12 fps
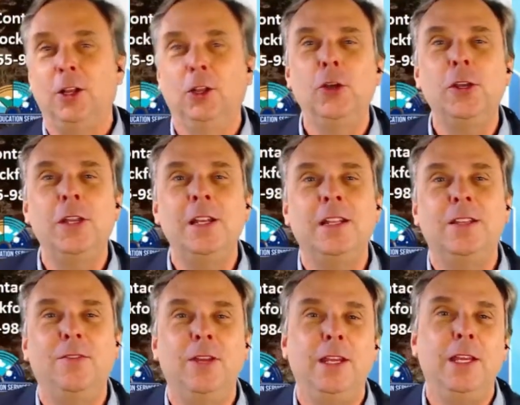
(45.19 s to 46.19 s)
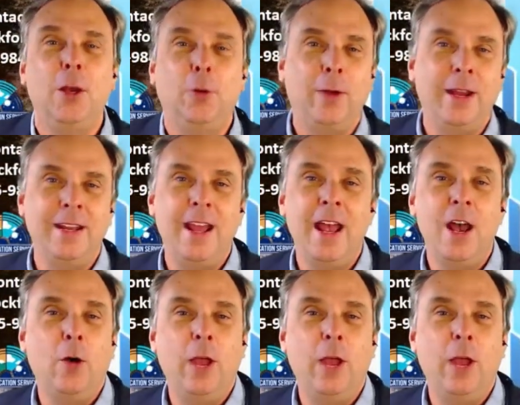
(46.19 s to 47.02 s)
looking at the video right now